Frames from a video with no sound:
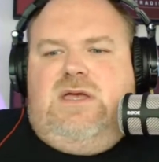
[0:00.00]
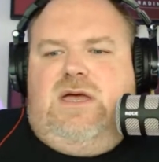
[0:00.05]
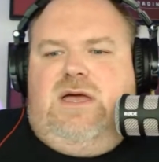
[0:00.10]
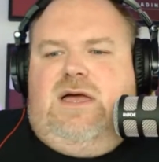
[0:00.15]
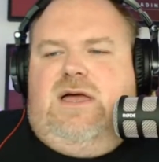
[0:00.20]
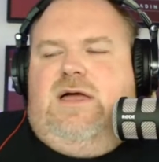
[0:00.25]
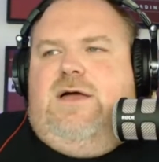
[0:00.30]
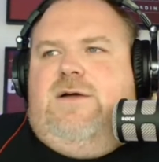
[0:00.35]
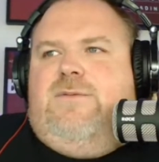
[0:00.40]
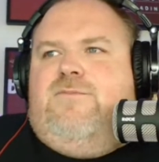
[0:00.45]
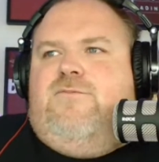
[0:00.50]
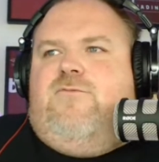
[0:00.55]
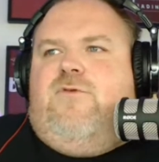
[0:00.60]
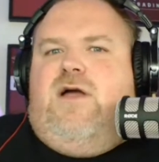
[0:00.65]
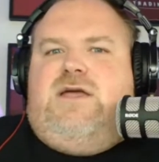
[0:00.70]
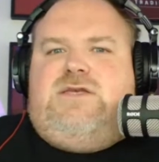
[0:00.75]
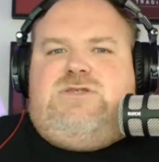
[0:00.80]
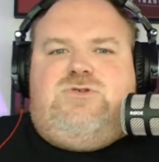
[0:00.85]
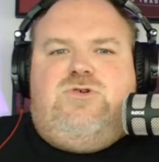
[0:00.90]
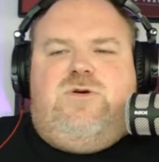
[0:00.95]
Right,
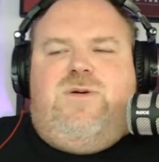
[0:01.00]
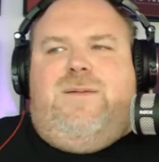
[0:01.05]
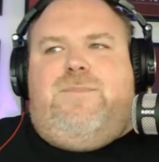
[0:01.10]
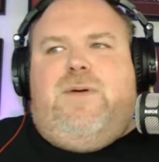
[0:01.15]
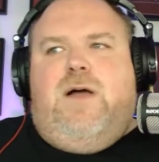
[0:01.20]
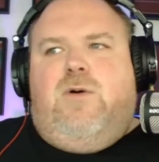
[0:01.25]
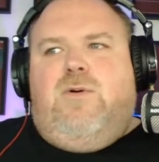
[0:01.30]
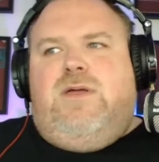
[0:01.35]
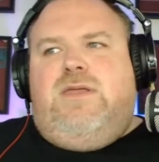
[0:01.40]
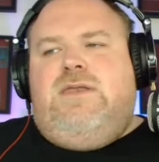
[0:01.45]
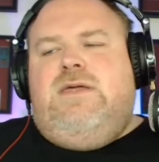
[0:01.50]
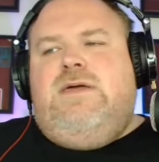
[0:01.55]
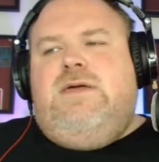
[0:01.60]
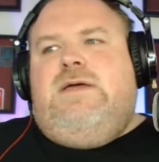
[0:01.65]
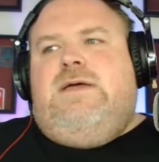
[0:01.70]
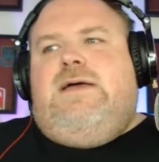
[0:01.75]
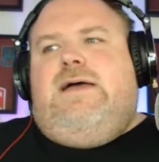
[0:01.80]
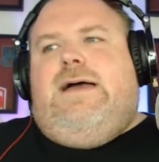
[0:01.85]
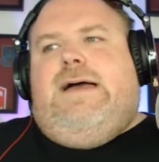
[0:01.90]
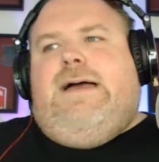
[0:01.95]
let's talk about Bowen.
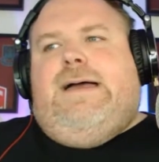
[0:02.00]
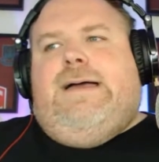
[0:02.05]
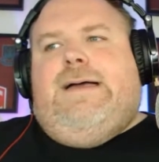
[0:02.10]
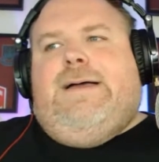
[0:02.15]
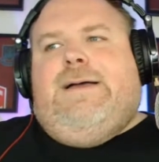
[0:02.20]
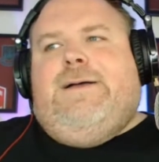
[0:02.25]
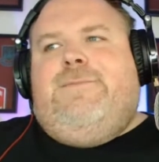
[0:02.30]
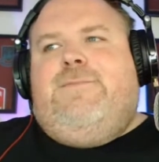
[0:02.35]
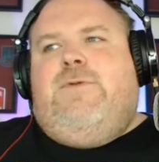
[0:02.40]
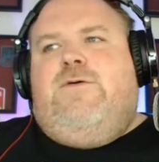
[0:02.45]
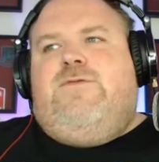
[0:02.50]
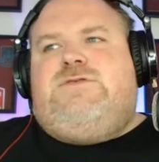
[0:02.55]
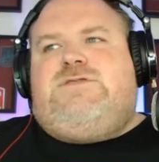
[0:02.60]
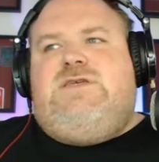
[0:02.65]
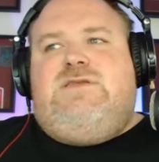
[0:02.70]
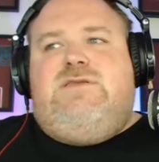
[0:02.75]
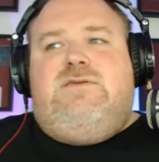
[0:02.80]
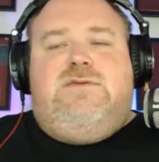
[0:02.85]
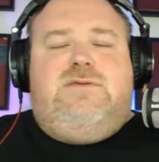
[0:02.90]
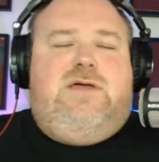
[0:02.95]

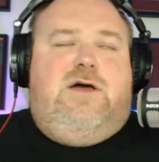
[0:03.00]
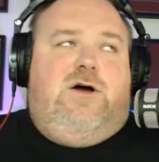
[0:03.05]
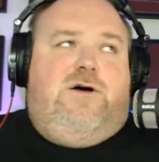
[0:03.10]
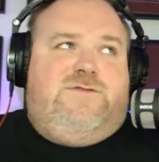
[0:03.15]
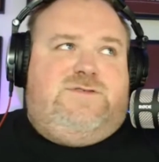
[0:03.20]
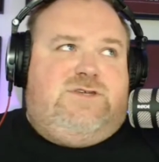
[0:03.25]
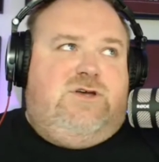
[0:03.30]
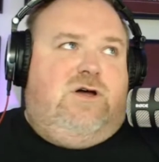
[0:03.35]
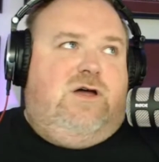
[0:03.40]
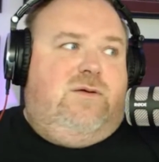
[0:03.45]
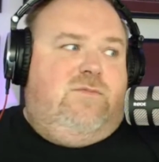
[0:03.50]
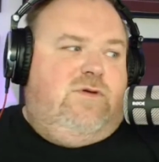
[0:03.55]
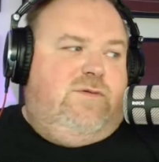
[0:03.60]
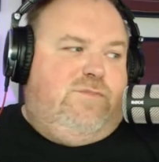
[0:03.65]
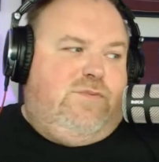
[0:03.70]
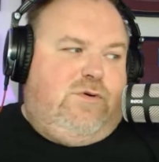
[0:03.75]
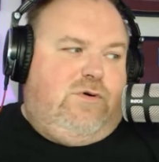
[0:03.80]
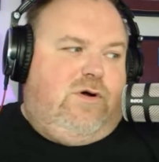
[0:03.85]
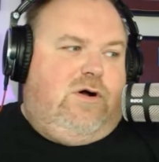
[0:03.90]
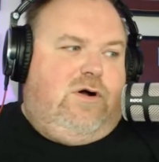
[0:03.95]
Obviously, at half-time, we
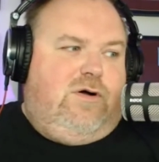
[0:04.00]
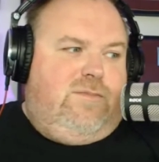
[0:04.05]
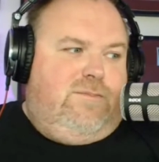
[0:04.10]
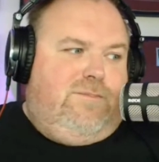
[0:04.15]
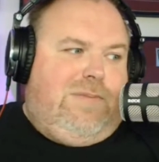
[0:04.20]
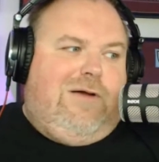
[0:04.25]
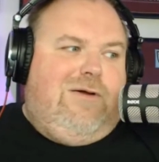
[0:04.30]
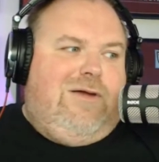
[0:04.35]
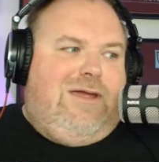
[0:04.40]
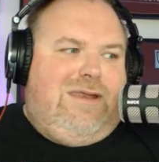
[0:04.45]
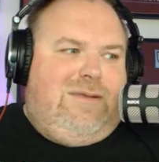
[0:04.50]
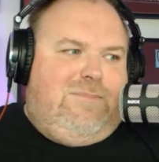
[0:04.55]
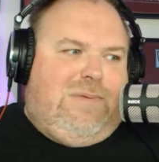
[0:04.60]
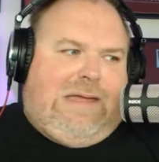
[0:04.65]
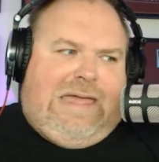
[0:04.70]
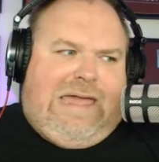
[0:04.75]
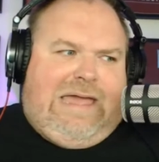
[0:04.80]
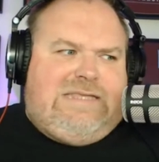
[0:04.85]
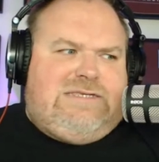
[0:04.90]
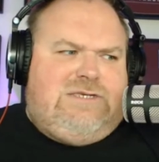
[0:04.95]
brought on Bowen,
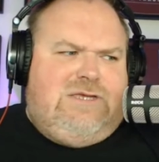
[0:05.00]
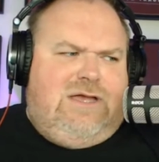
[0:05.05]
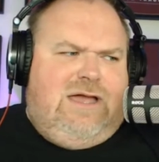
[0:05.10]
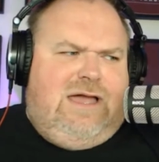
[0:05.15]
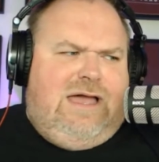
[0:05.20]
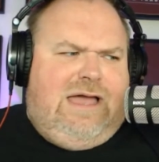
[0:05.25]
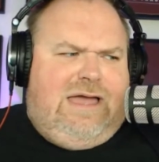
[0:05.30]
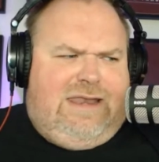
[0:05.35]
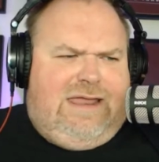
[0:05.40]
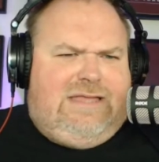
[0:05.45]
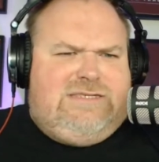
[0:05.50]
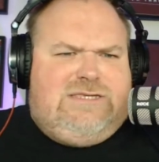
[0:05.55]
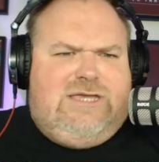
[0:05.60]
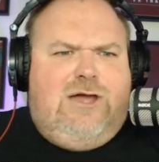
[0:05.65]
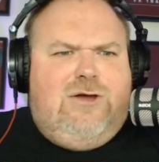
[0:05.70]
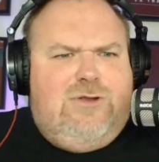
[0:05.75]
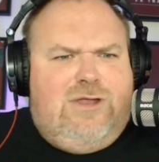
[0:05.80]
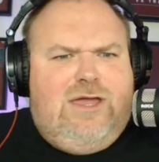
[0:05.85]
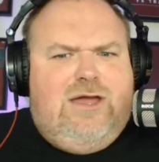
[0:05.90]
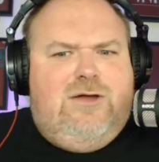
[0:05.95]
Paqueta and
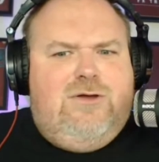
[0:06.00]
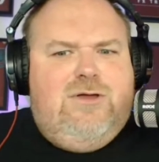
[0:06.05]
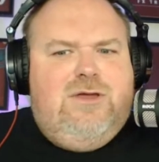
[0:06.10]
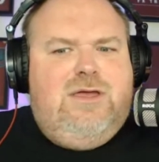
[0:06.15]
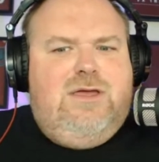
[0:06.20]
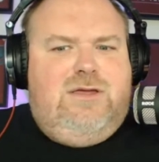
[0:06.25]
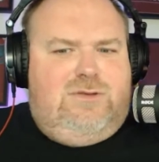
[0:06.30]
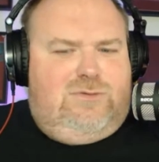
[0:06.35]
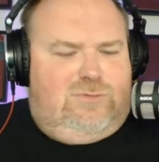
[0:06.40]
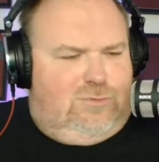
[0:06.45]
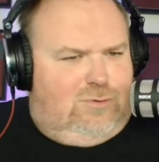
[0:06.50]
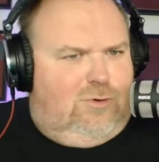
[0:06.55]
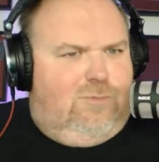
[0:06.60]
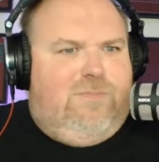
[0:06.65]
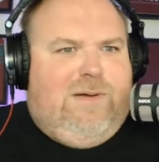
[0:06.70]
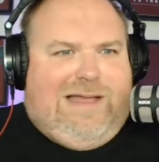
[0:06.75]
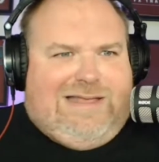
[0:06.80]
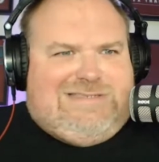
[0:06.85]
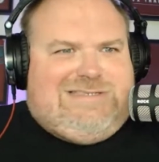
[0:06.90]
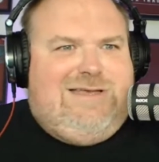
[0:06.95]
Antonio. Not
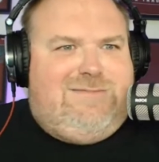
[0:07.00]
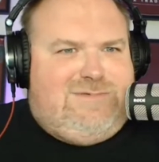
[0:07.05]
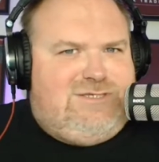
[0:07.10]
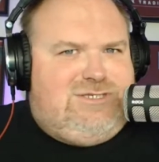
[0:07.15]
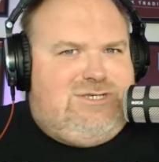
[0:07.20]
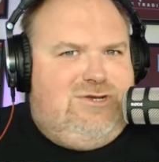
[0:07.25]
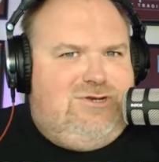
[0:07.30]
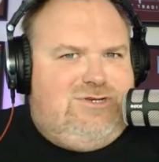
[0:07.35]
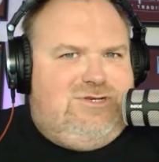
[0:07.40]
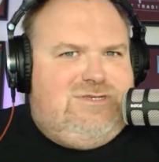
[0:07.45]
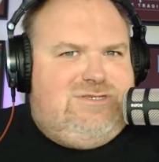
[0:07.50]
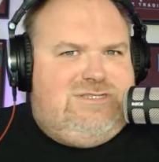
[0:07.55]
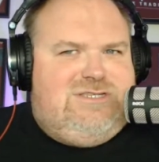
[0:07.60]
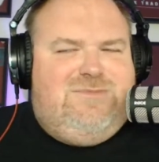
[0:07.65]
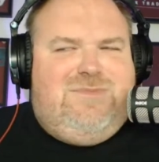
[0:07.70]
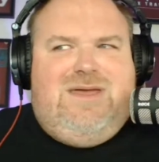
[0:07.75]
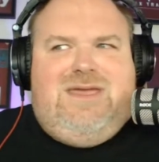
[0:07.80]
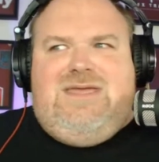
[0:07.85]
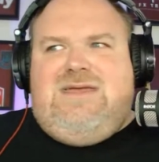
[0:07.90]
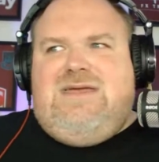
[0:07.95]
bad substitutions to
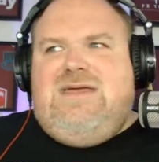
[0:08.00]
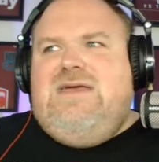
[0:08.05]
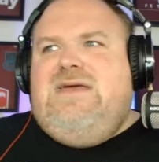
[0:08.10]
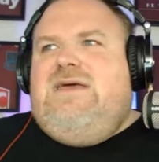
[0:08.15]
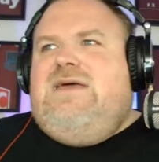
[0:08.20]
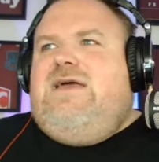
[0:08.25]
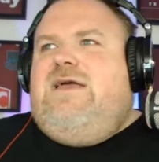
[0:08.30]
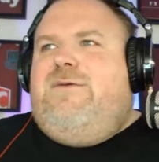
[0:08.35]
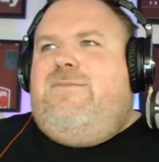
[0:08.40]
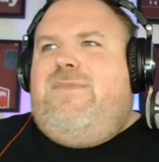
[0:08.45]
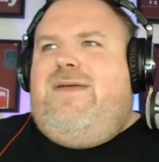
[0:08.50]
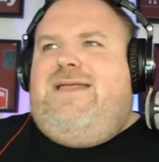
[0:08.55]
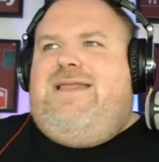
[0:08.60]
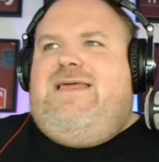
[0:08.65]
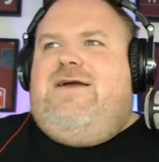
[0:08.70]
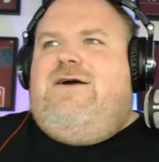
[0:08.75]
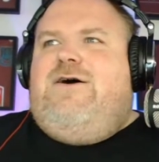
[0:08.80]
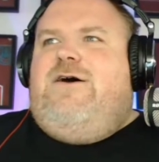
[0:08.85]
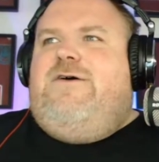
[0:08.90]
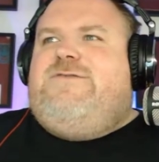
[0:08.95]
make
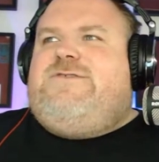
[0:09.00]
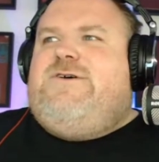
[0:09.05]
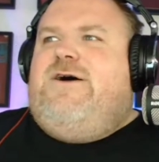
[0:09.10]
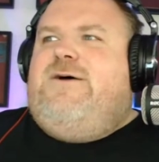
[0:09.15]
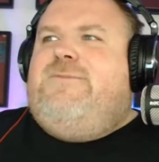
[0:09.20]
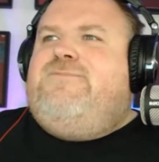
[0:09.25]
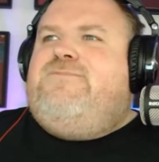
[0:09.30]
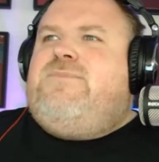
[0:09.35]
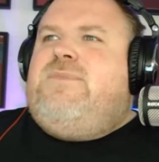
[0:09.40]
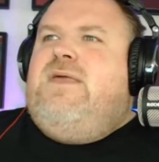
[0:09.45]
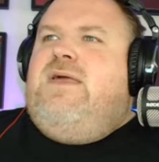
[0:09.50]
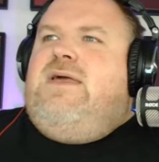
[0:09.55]
immediately at half-time.